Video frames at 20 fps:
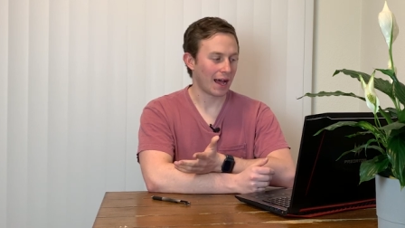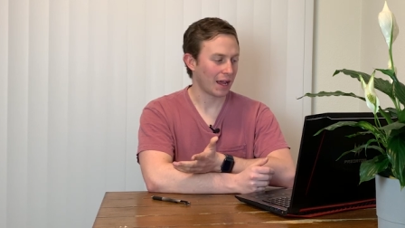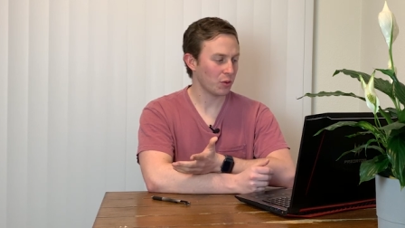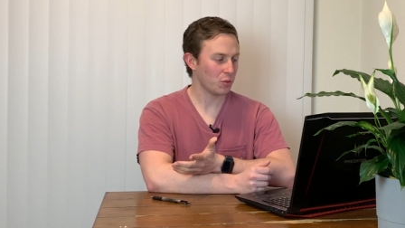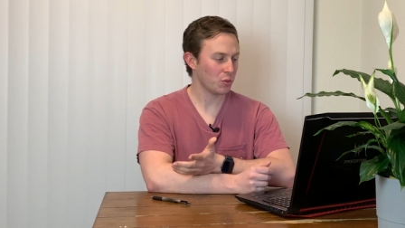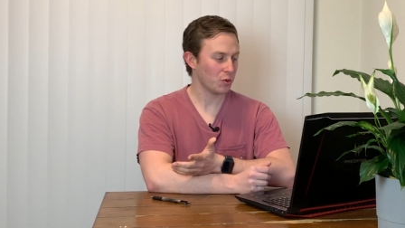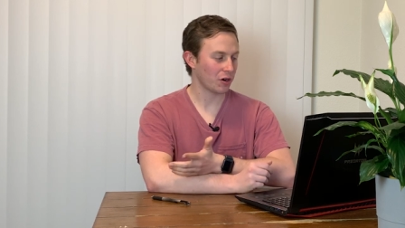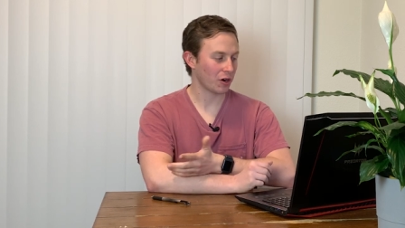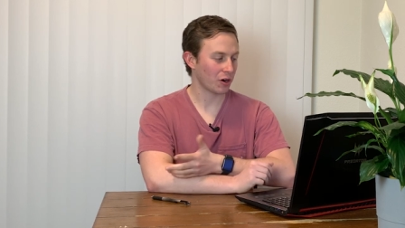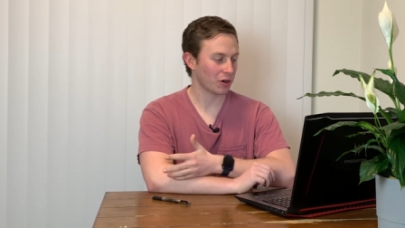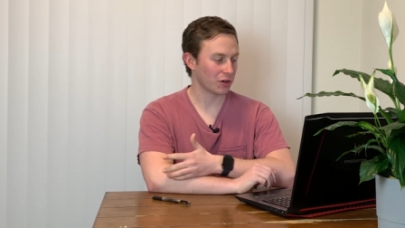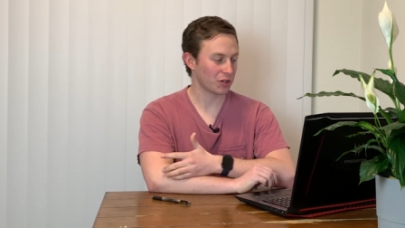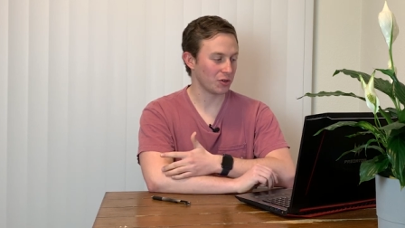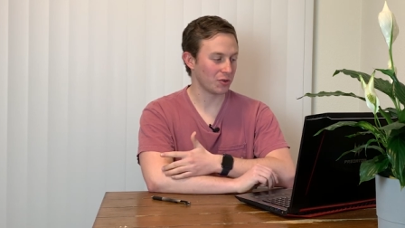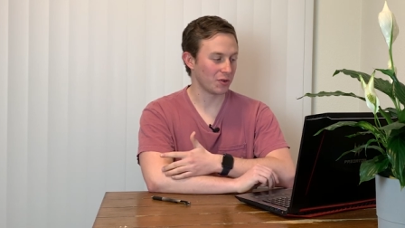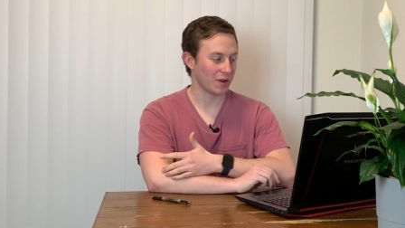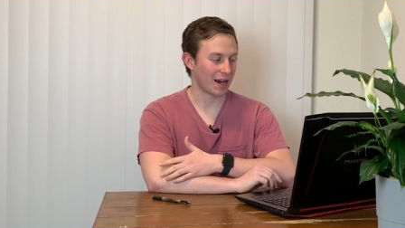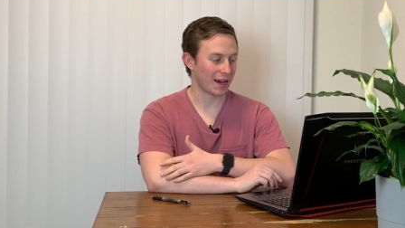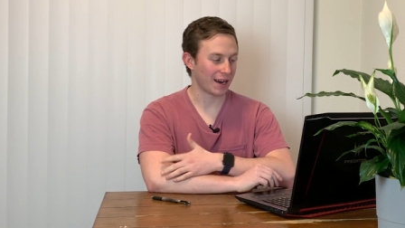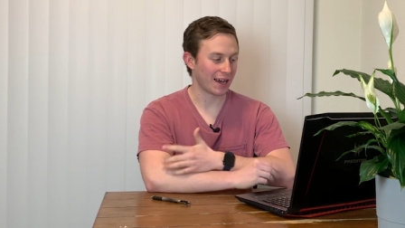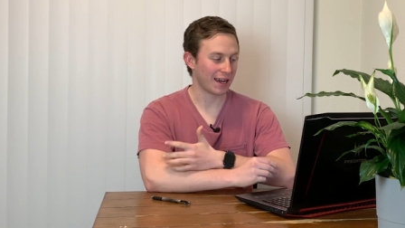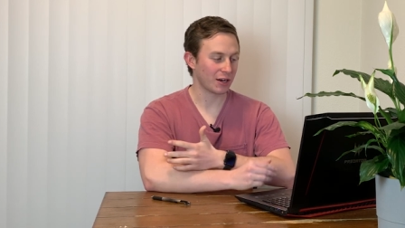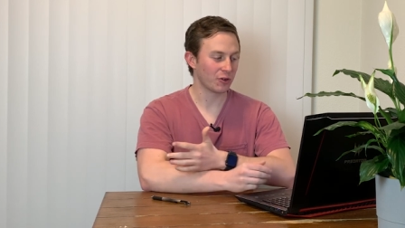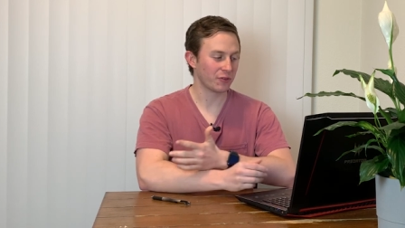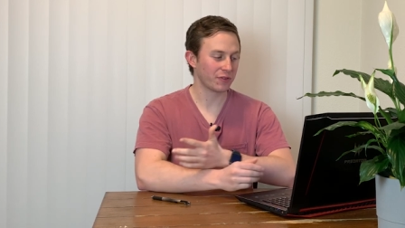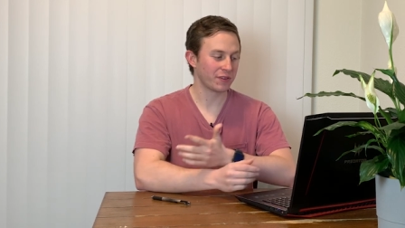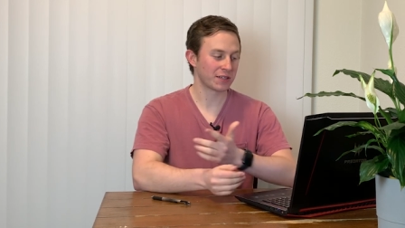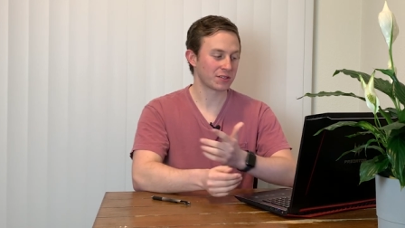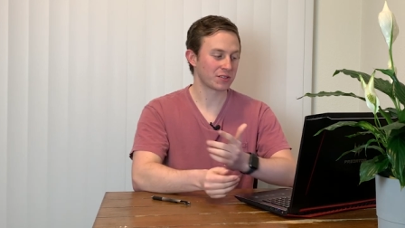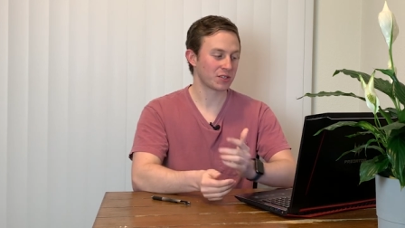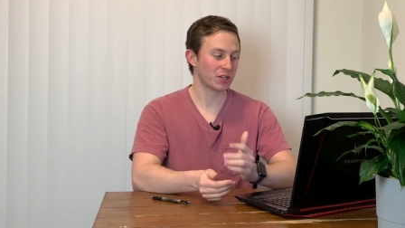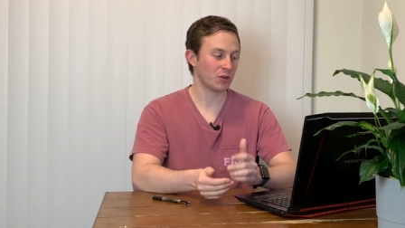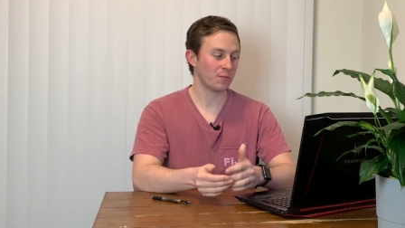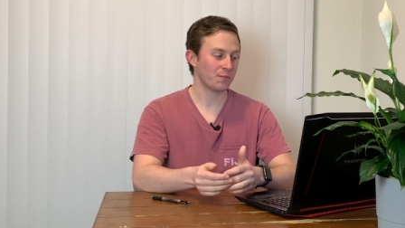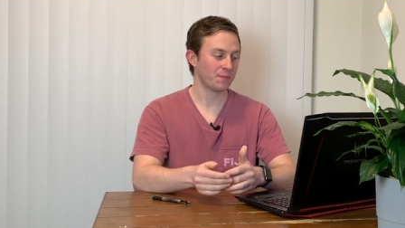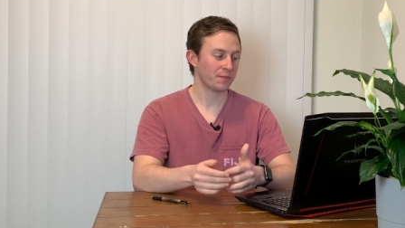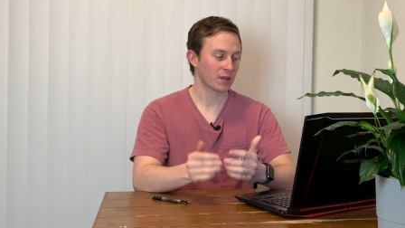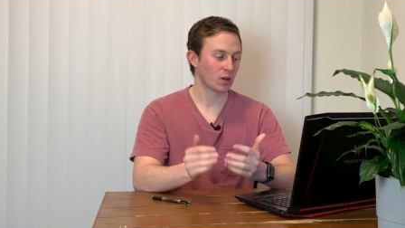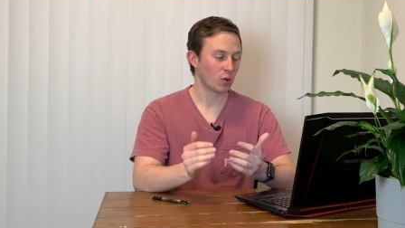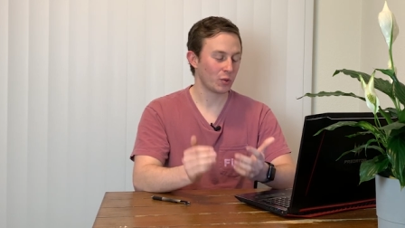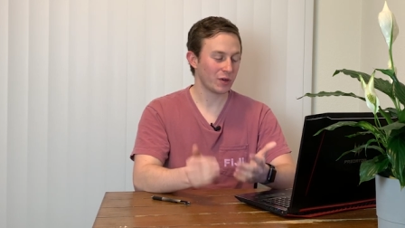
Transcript: I would argue not. I don't think so.